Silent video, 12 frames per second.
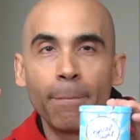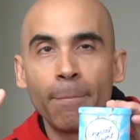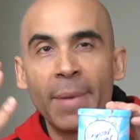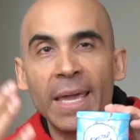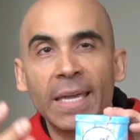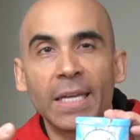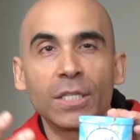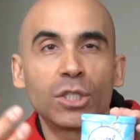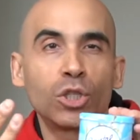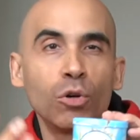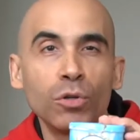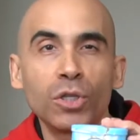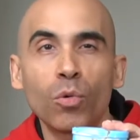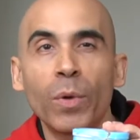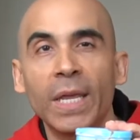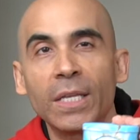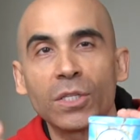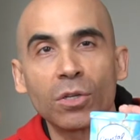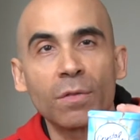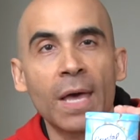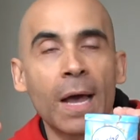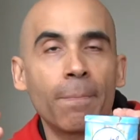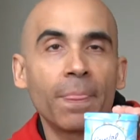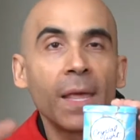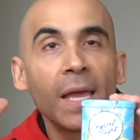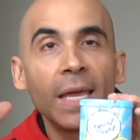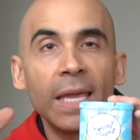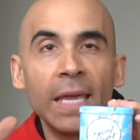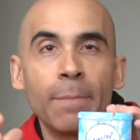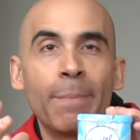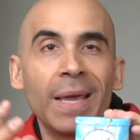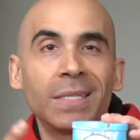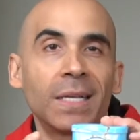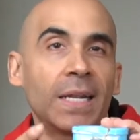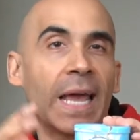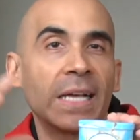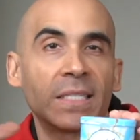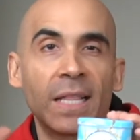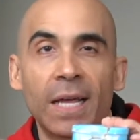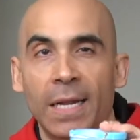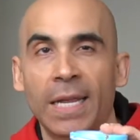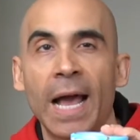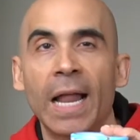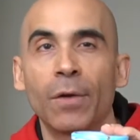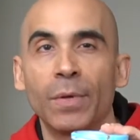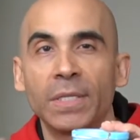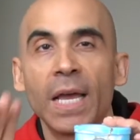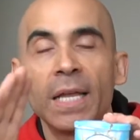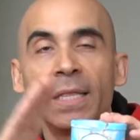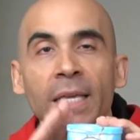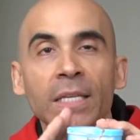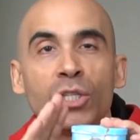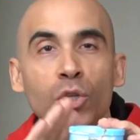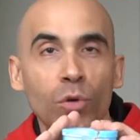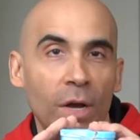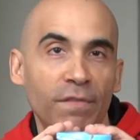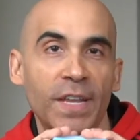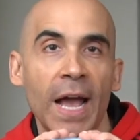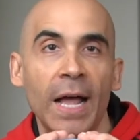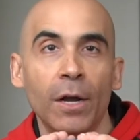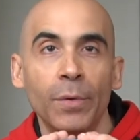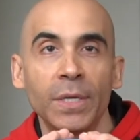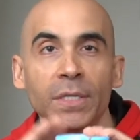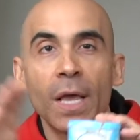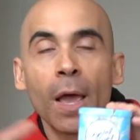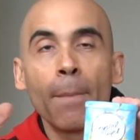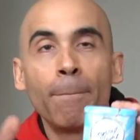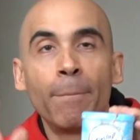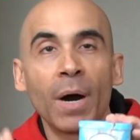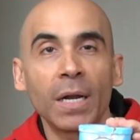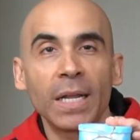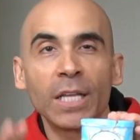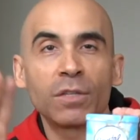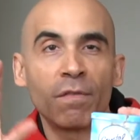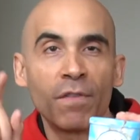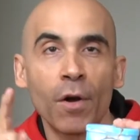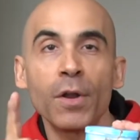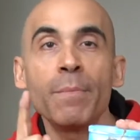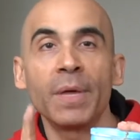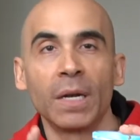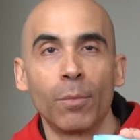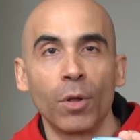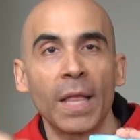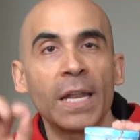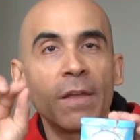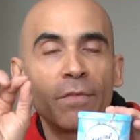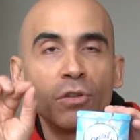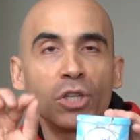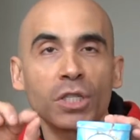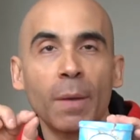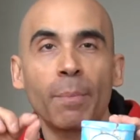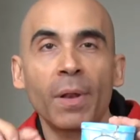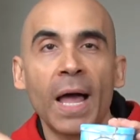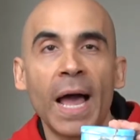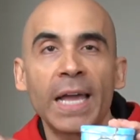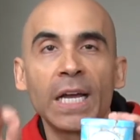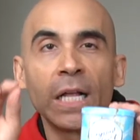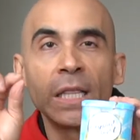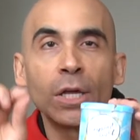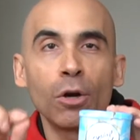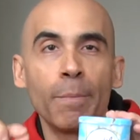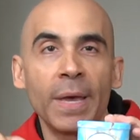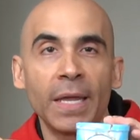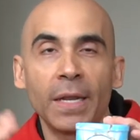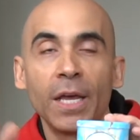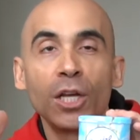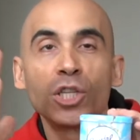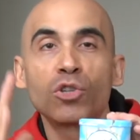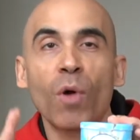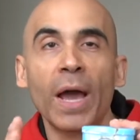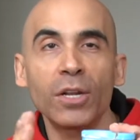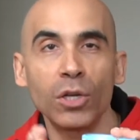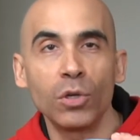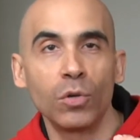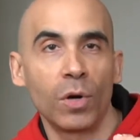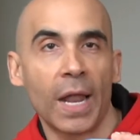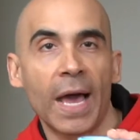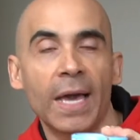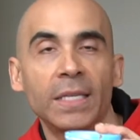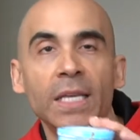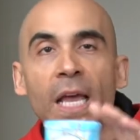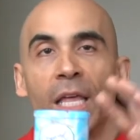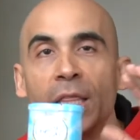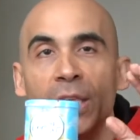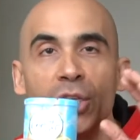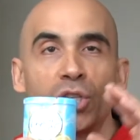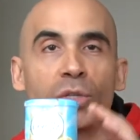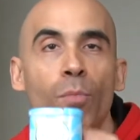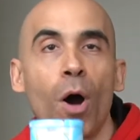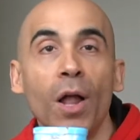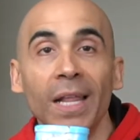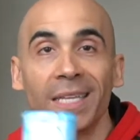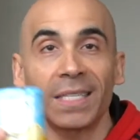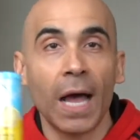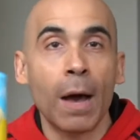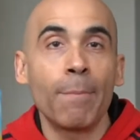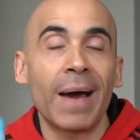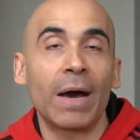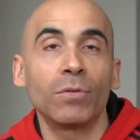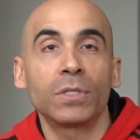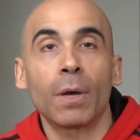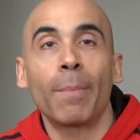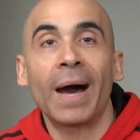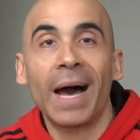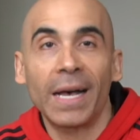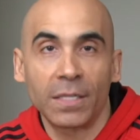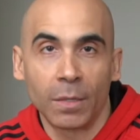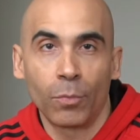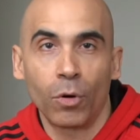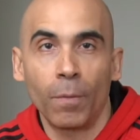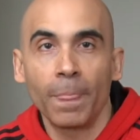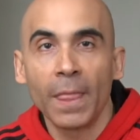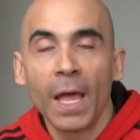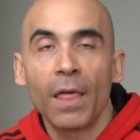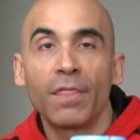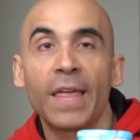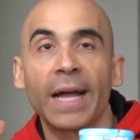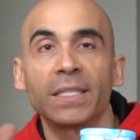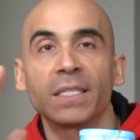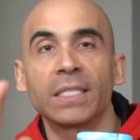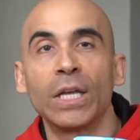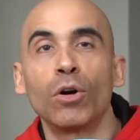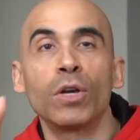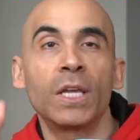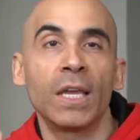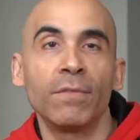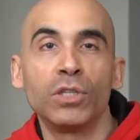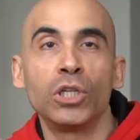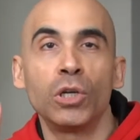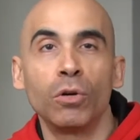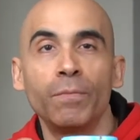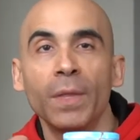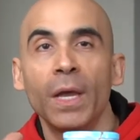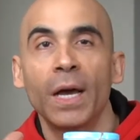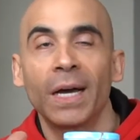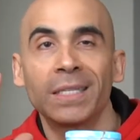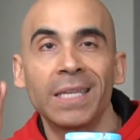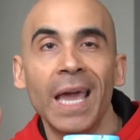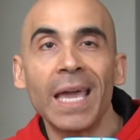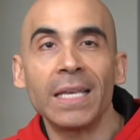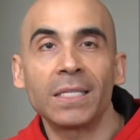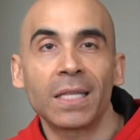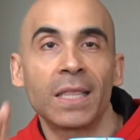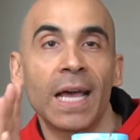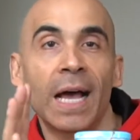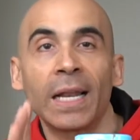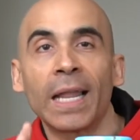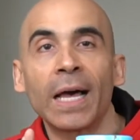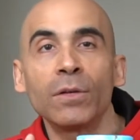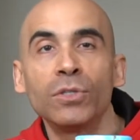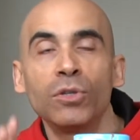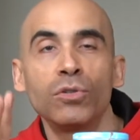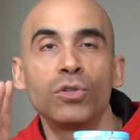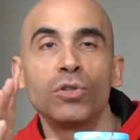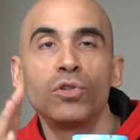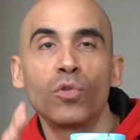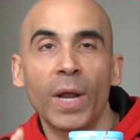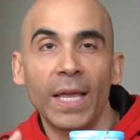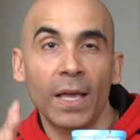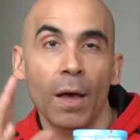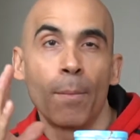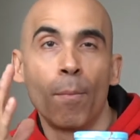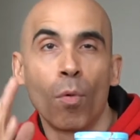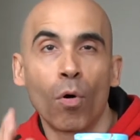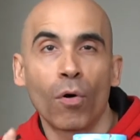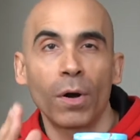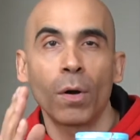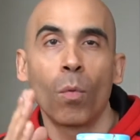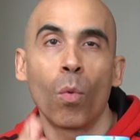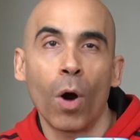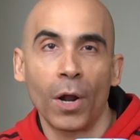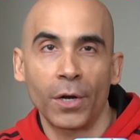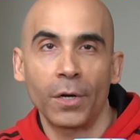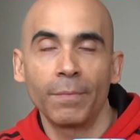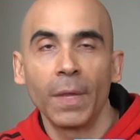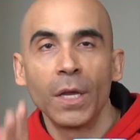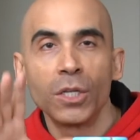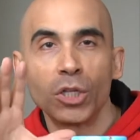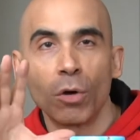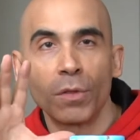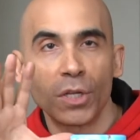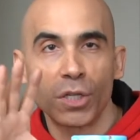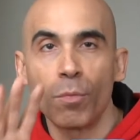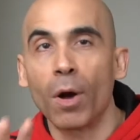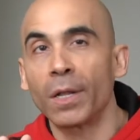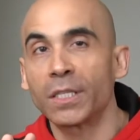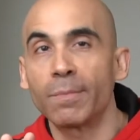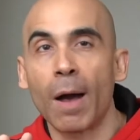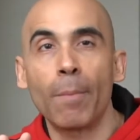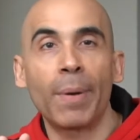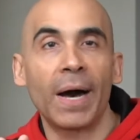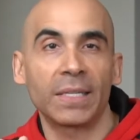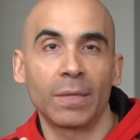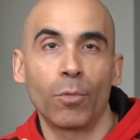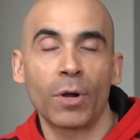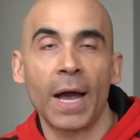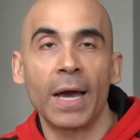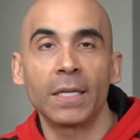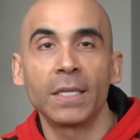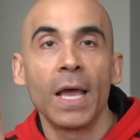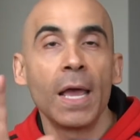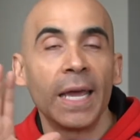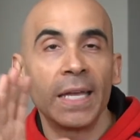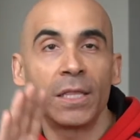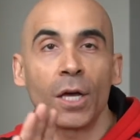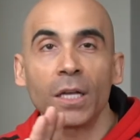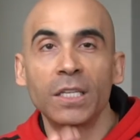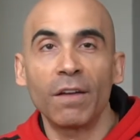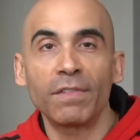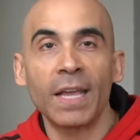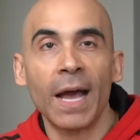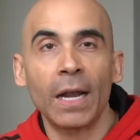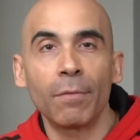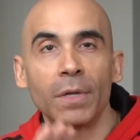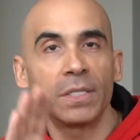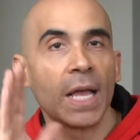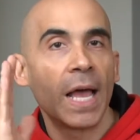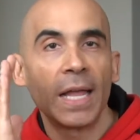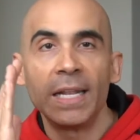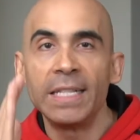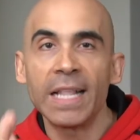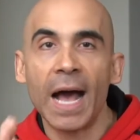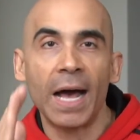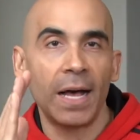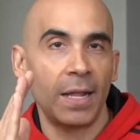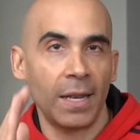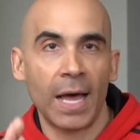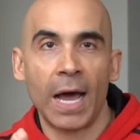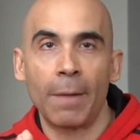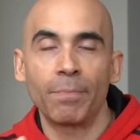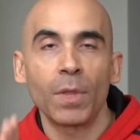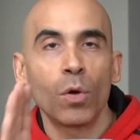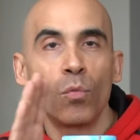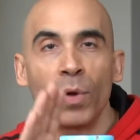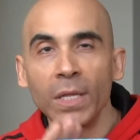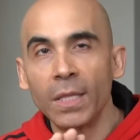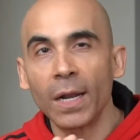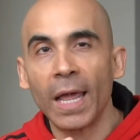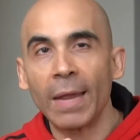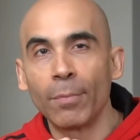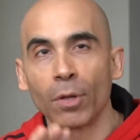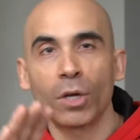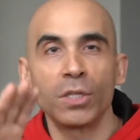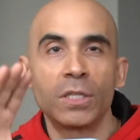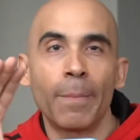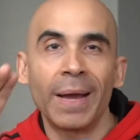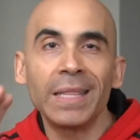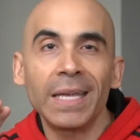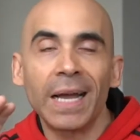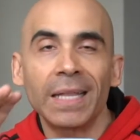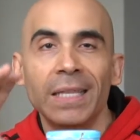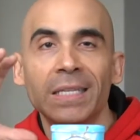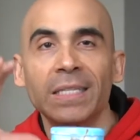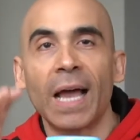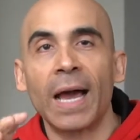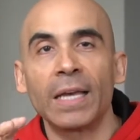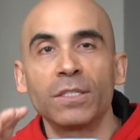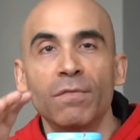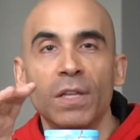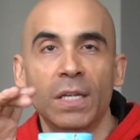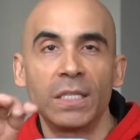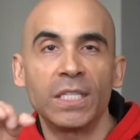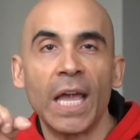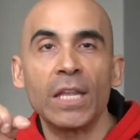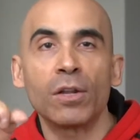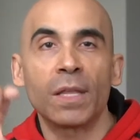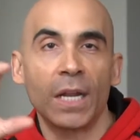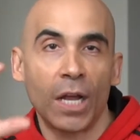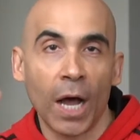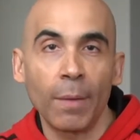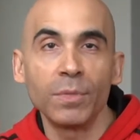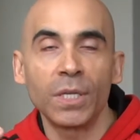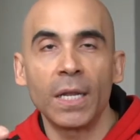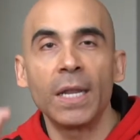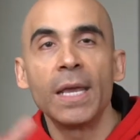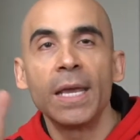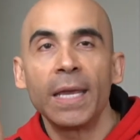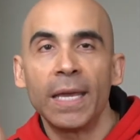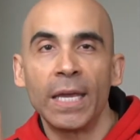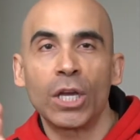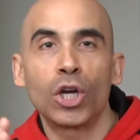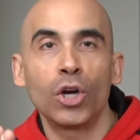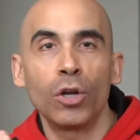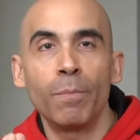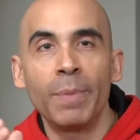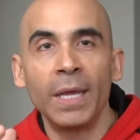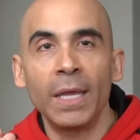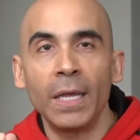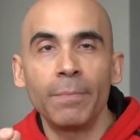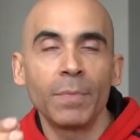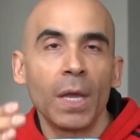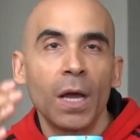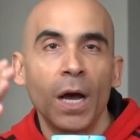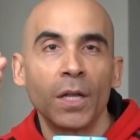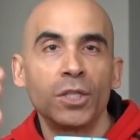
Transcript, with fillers: make it too sweet so that it basically has a lot of calories. These do have calories, but it's very minimal. And if you just apply a little bit, try to utilize the smallest amount possible that still gives you a taste that allows you to drink more water. So the smallest amount possible, guys. It does have calories, not a lot. Read the label because depending on the size of the container that it comes in, it could be a